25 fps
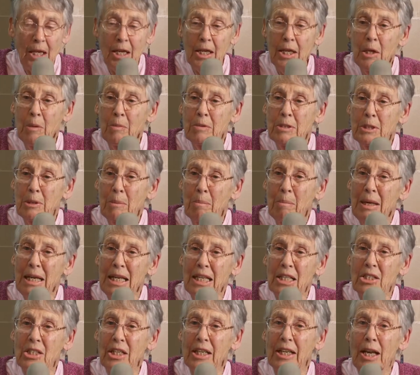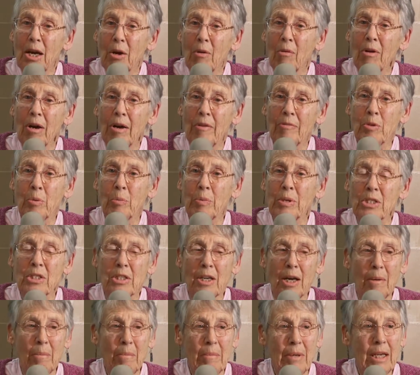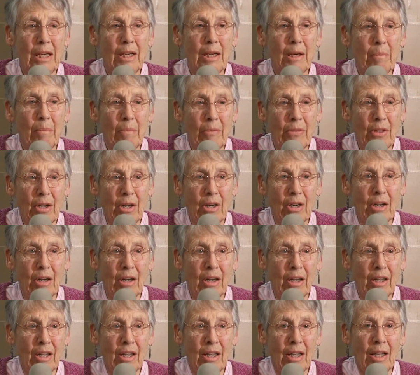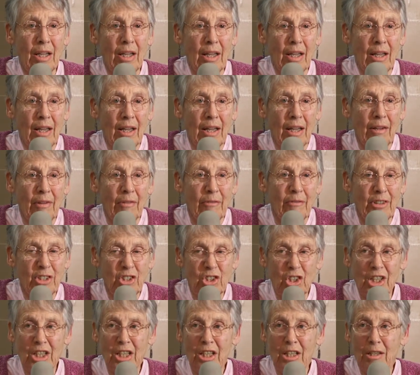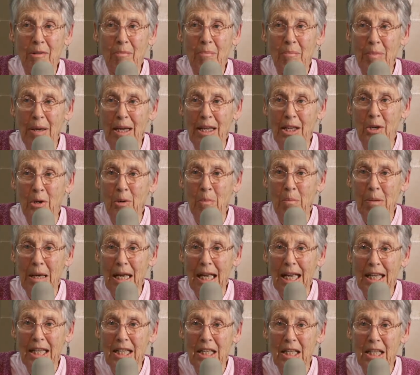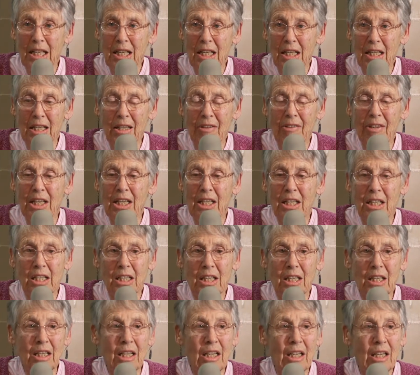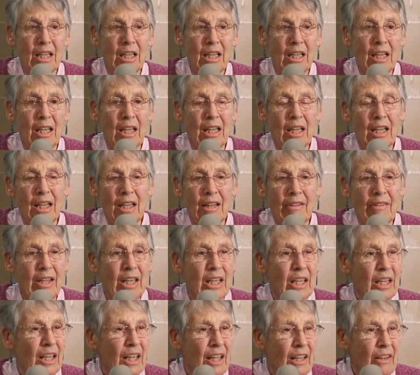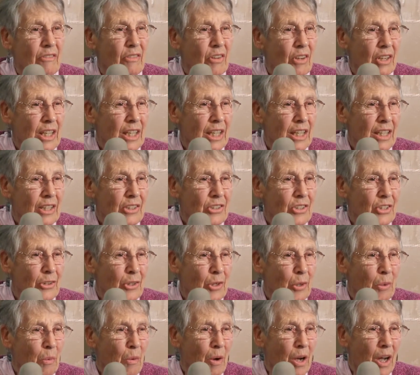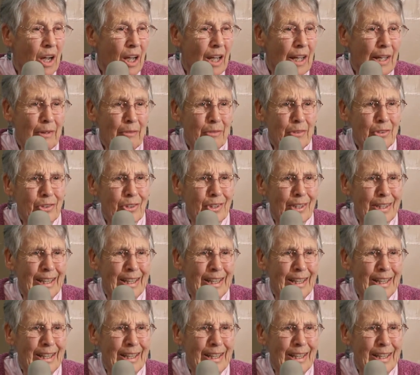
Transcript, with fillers: You know, it's amazing how often we saw men up there fishing, you know, packed in and they didn't they didn't have their kids and their wives,